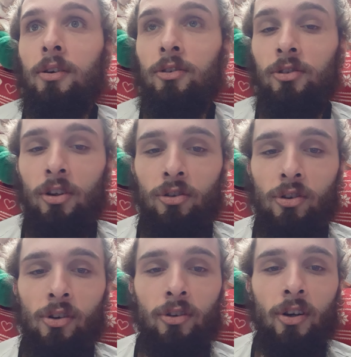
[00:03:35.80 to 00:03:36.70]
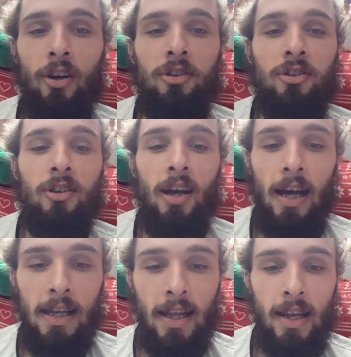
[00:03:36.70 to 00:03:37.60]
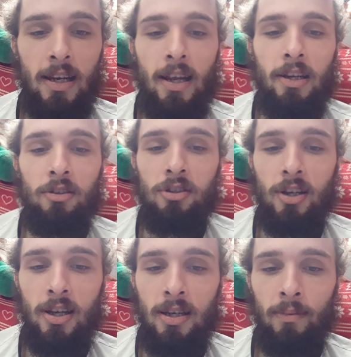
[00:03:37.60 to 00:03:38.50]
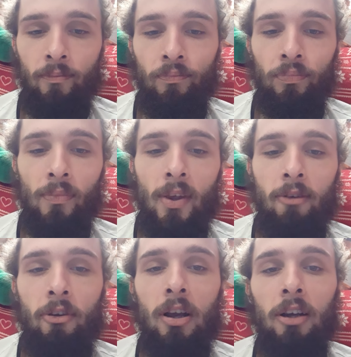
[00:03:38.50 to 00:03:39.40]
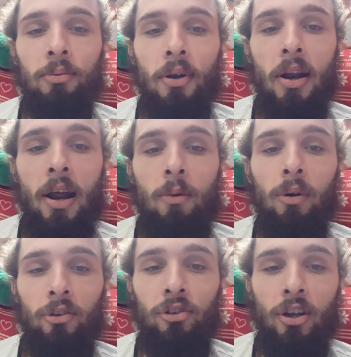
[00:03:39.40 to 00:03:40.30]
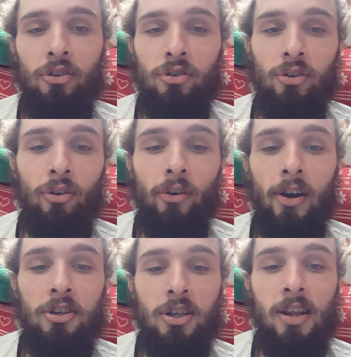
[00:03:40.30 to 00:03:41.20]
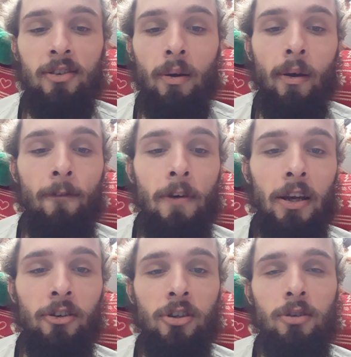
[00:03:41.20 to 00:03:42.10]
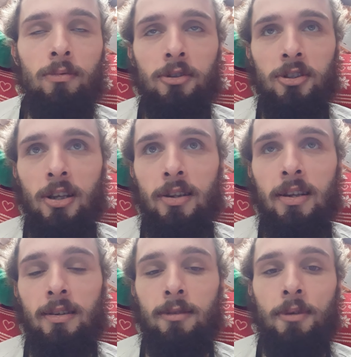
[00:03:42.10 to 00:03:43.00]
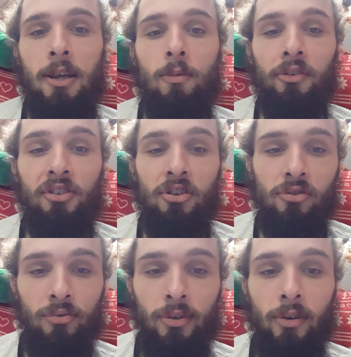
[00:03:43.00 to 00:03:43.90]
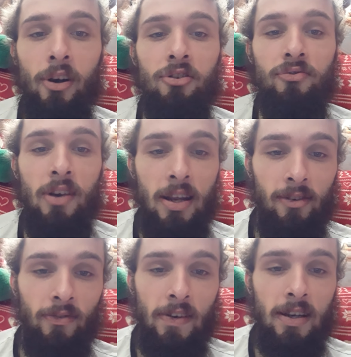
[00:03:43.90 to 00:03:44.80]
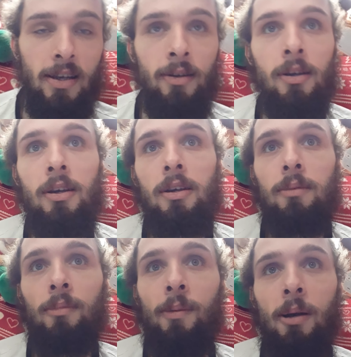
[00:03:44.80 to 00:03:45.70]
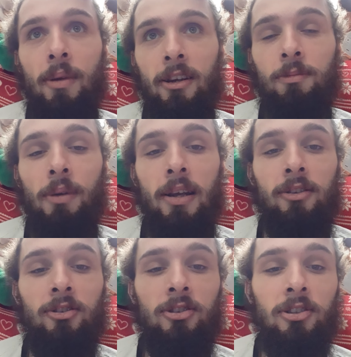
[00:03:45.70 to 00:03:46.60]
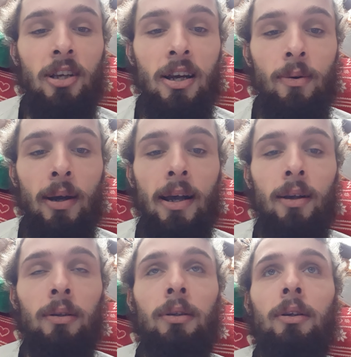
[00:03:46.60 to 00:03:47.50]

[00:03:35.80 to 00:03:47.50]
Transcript: sensory integration, and ADHD. If you guys want to know what sensory integration is, how it affects you, watch the This Is Me What Sensory Integration Really Is video. My mum explains so well